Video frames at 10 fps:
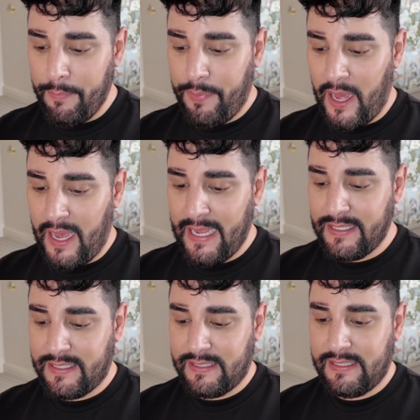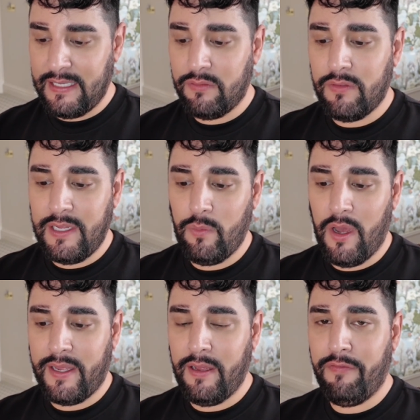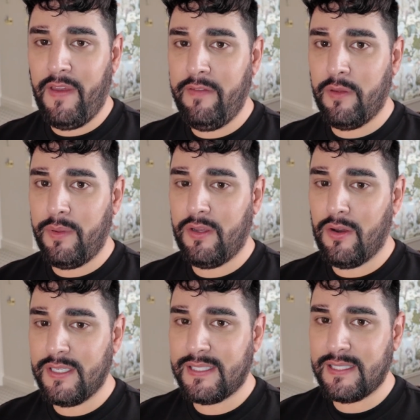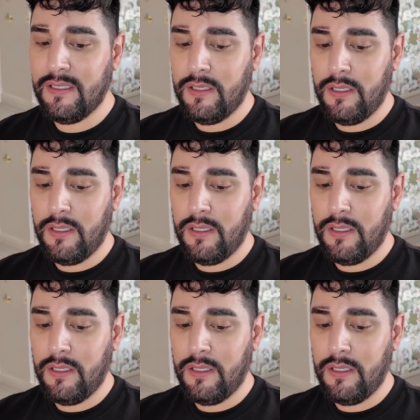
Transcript: but it didn't really work in her favor because